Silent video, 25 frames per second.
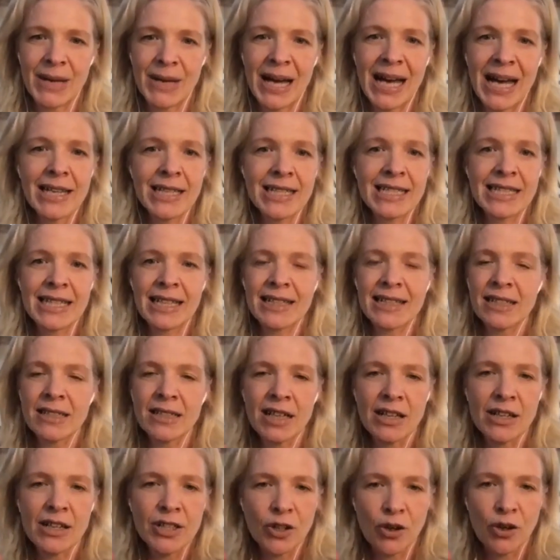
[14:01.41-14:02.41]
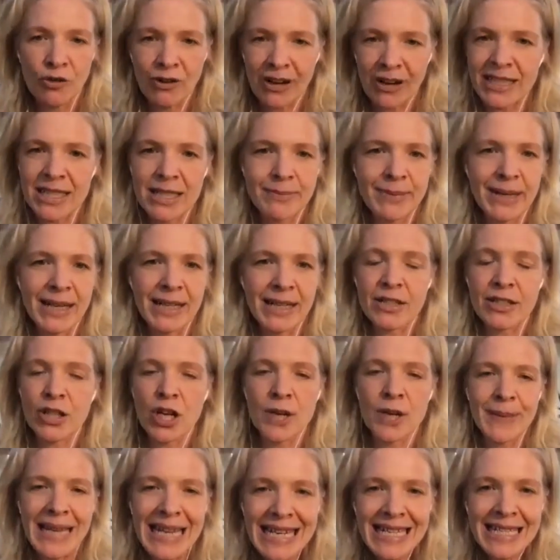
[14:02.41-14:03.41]
hand sanitizer or anti back
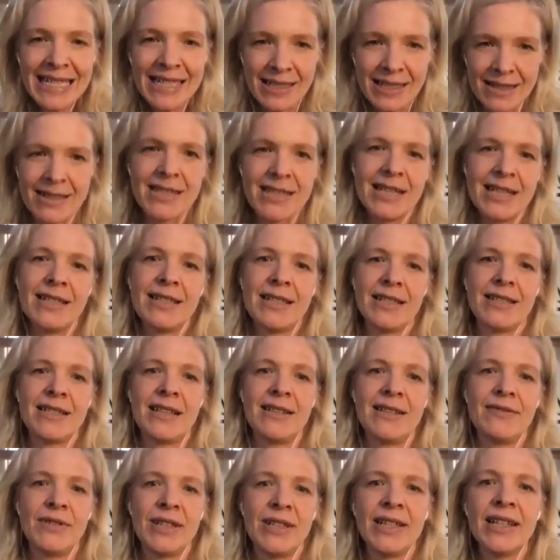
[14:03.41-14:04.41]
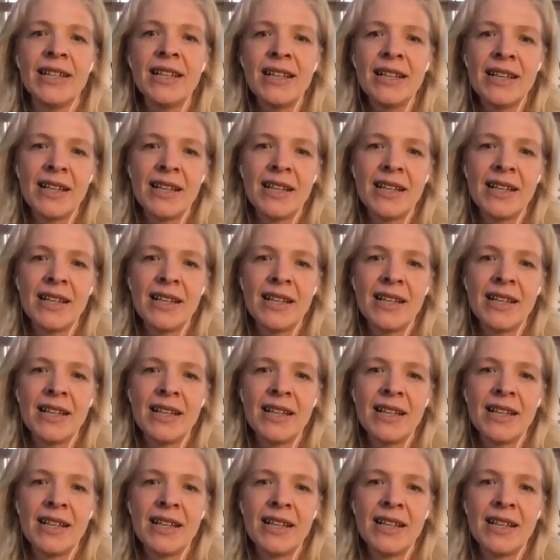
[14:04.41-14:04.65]
soap isn't necessary.